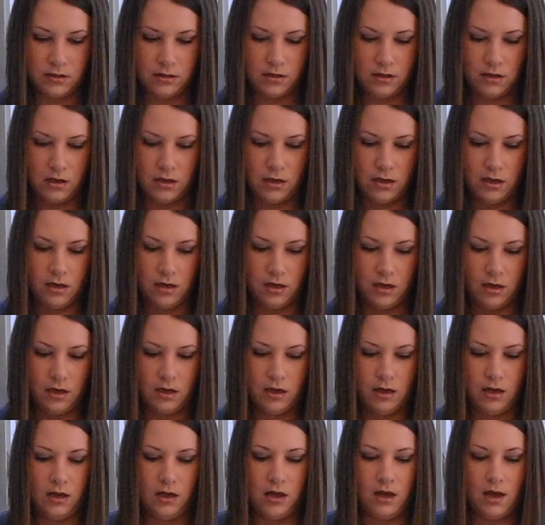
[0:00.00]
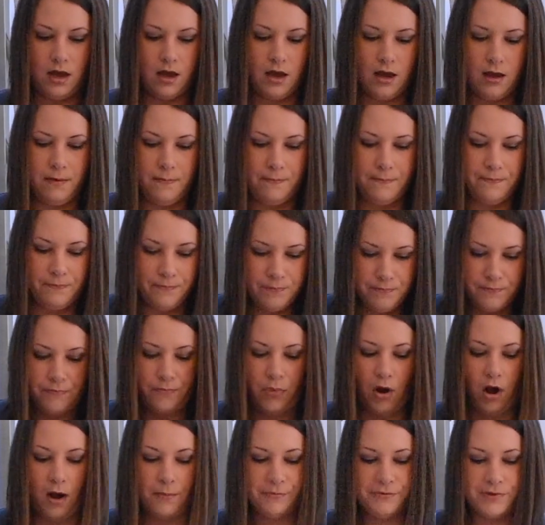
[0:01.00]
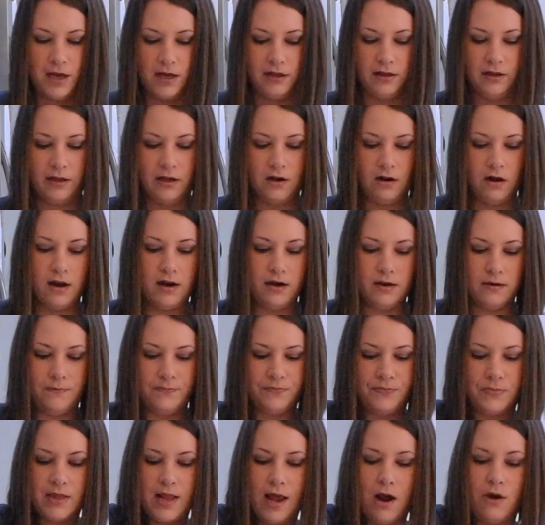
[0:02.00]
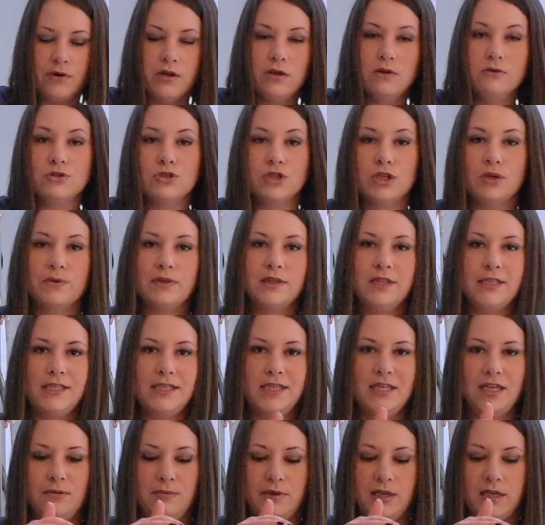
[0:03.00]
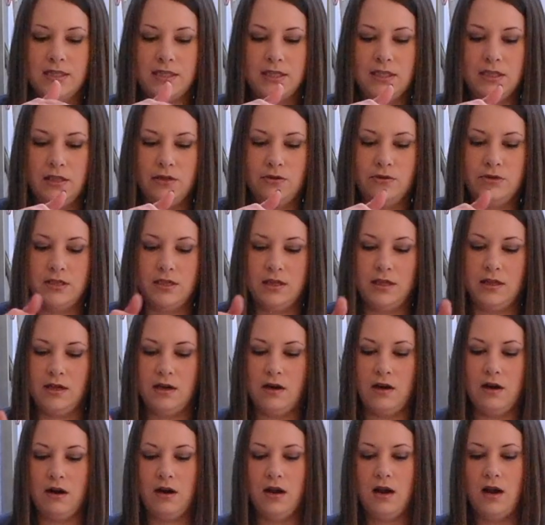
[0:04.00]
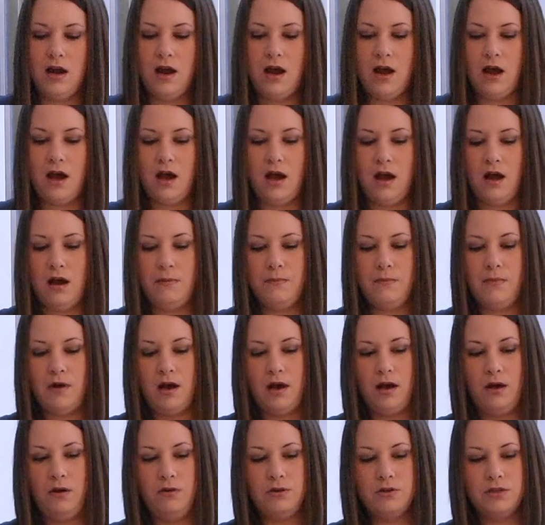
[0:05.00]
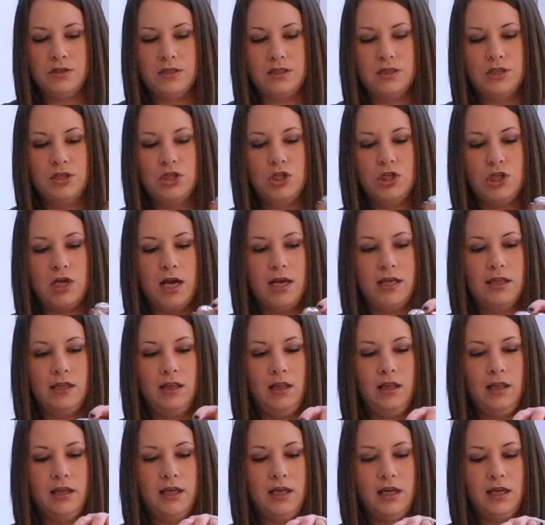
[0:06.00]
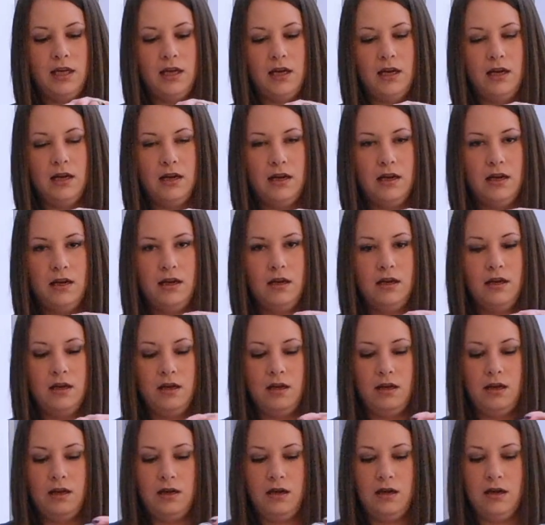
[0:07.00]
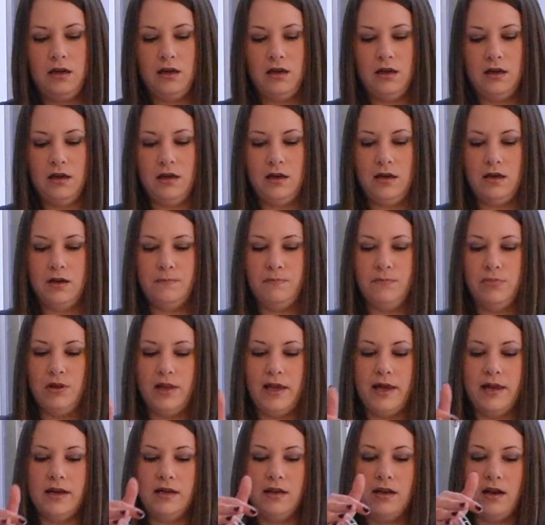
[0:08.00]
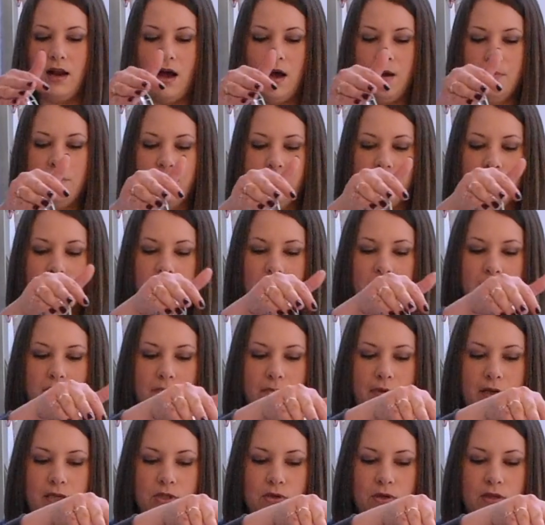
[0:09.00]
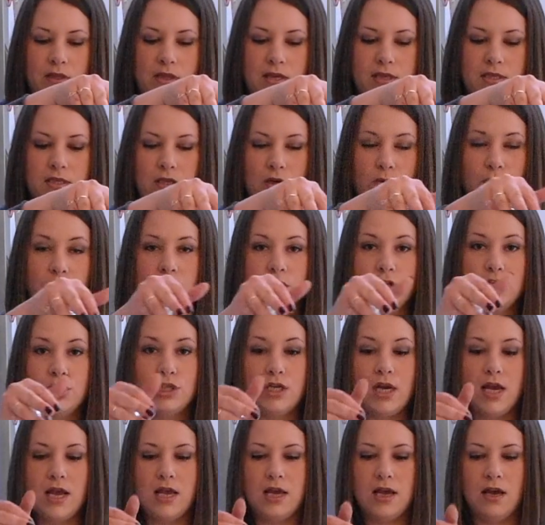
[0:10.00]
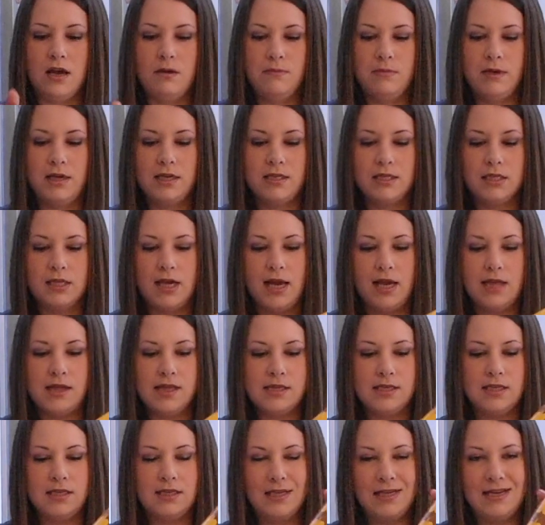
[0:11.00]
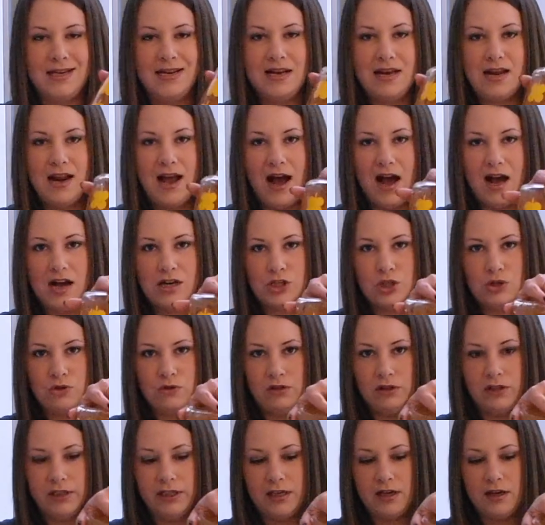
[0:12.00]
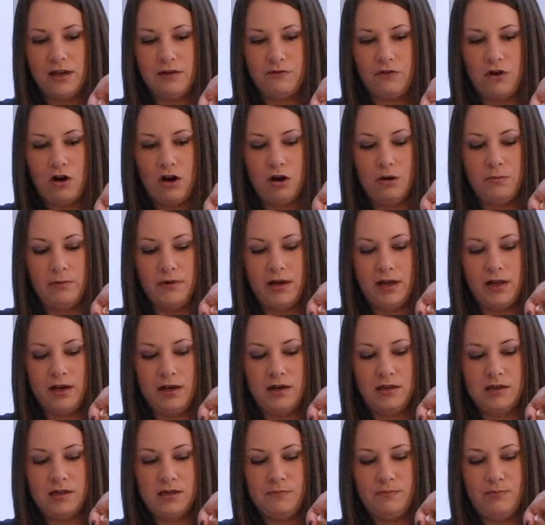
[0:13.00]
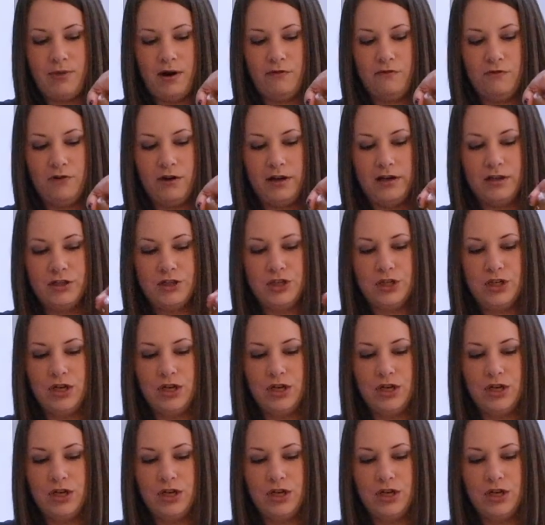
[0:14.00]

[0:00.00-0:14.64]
Good. Pop that lid on. Now, usually with the tea, because it's loose in there, um, I'll just gently blend it up by doing this. You don't want to shake it because again, this is a naturally kind of carbonated beverage.